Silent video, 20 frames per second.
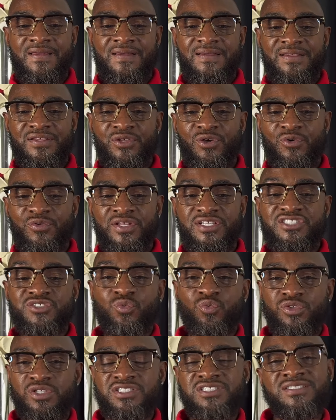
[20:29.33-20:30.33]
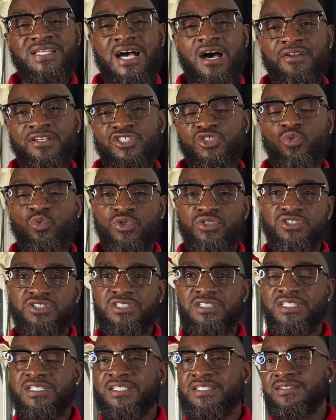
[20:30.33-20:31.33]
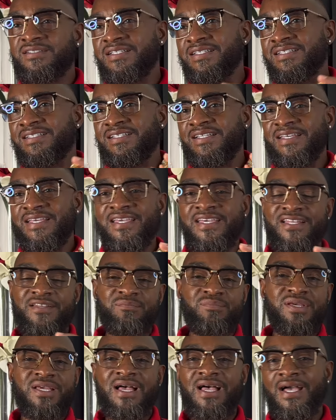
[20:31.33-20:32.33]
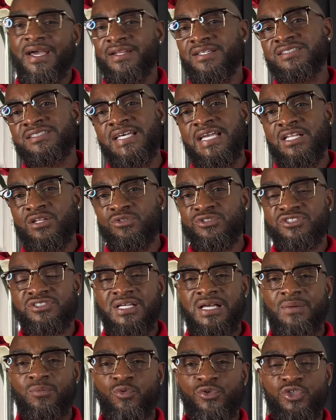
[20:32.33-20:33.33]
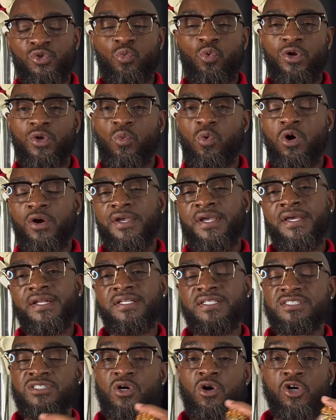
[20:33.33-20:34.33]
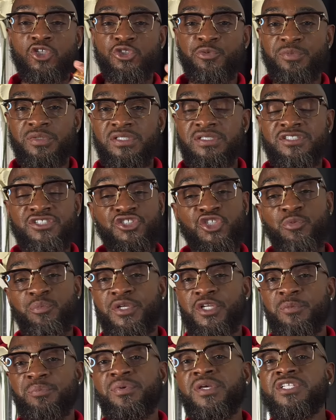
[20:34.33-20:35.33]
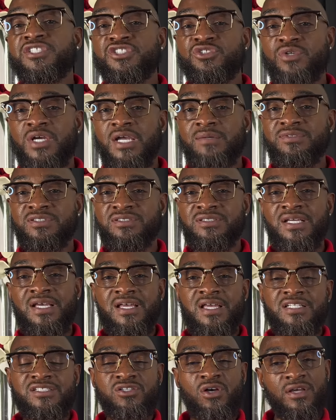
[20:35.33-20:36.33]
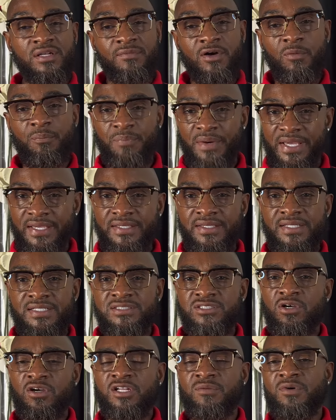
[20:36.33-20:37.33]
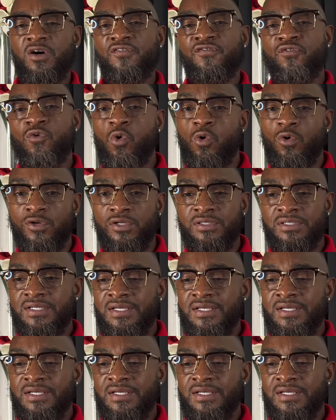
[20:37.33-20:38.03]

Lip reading: you know, that's the style that you will see hidden behind a tailor shop, where you want to walk in and it's ultimately gentlemen in pinstripes, talking about banking, talking about forward